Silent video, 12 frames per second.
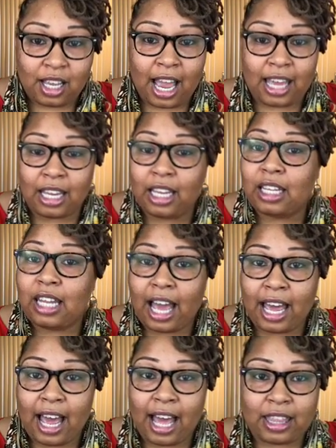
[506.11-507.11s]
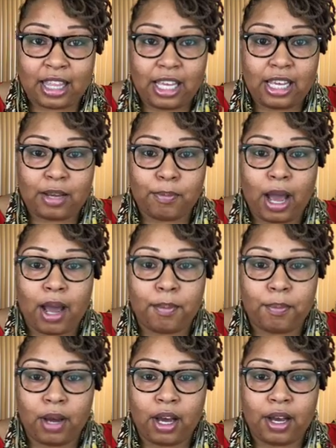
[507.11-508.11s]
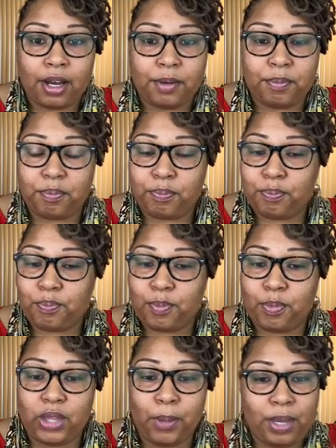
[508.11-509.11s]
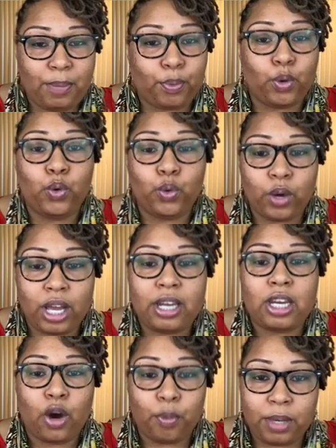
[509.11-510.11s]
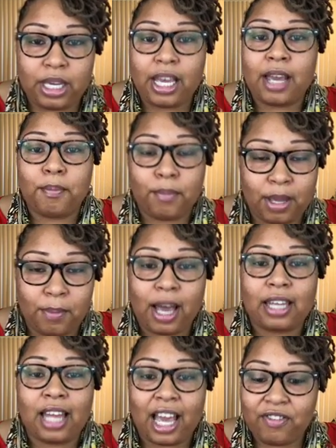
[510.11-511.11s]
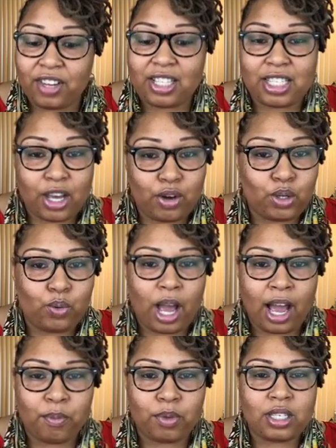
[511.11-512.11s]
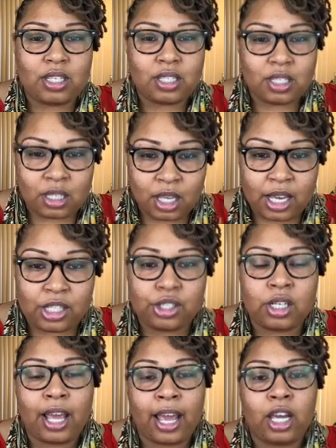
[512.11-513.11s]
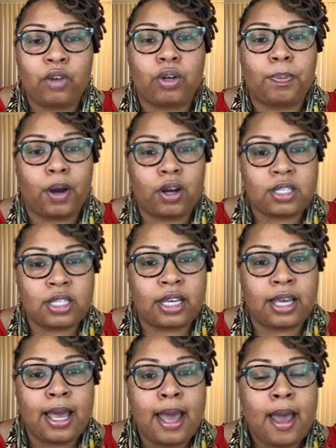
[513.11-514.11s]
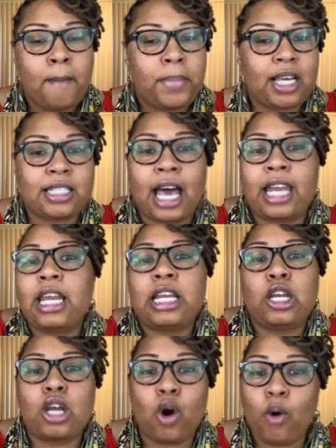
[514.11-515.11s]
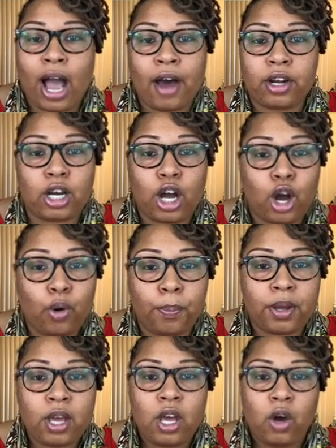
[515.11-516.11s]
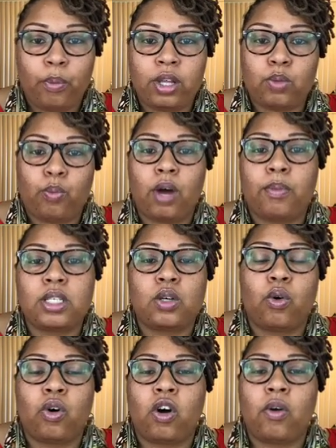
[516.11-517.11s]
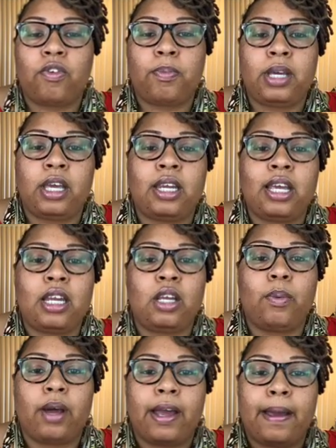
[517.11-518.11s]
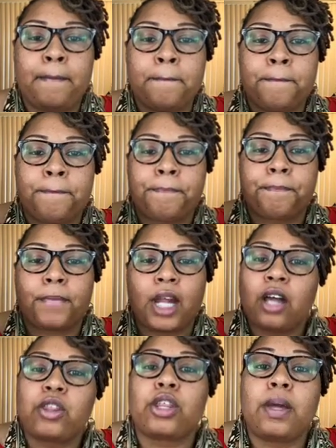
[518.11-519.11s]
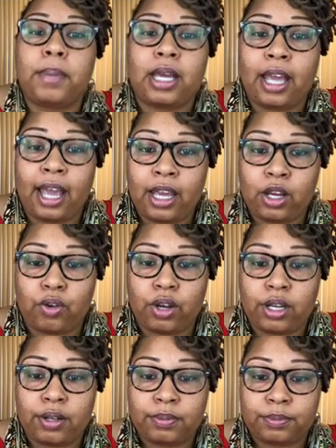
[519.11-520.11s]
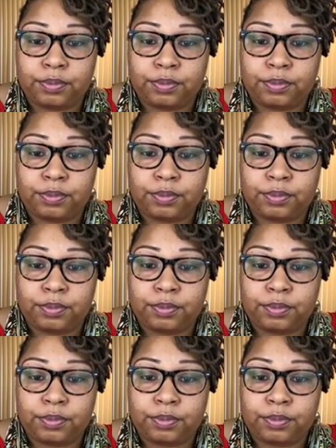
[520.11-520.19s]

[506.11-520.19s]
I think the people who know me in my life can tell you I was such an angry person because I didn't know how to cope with what was going on with me in any way other than being angry.